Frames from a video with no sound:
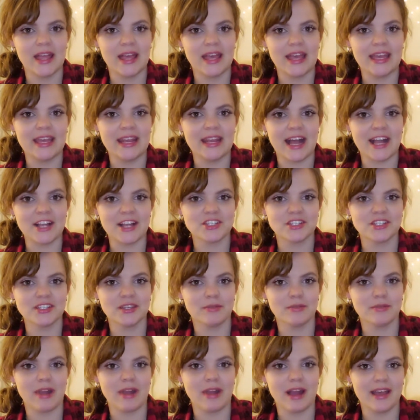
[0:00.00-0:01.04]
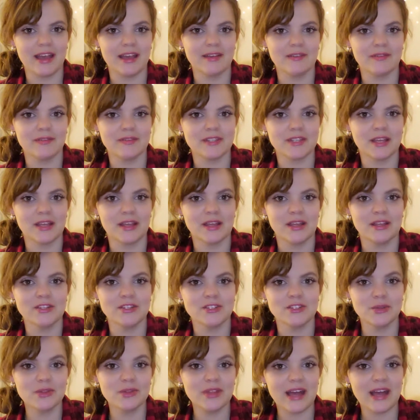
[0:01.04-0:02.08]
it actually arrived
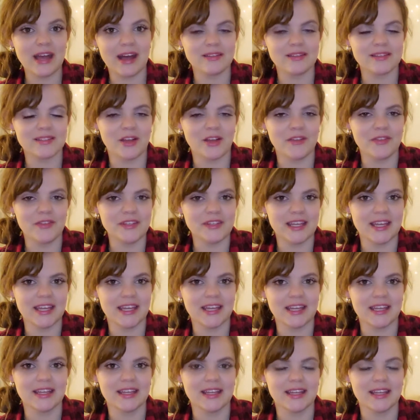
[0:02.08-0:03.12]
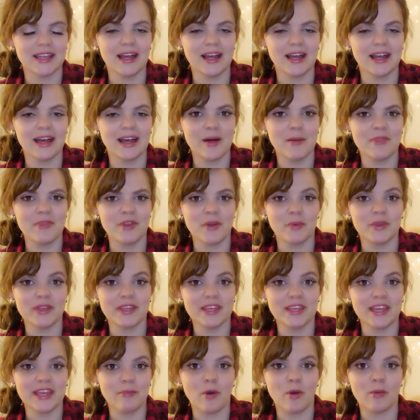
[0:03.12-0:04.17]
to the house on the day that we
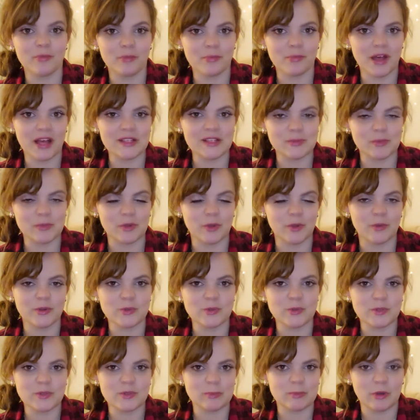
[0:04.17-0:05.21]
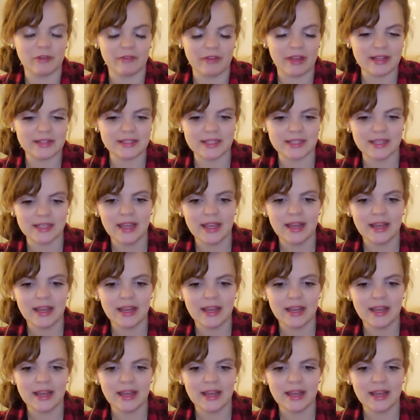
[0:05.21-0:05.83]
came home from the hospital, which was perfect.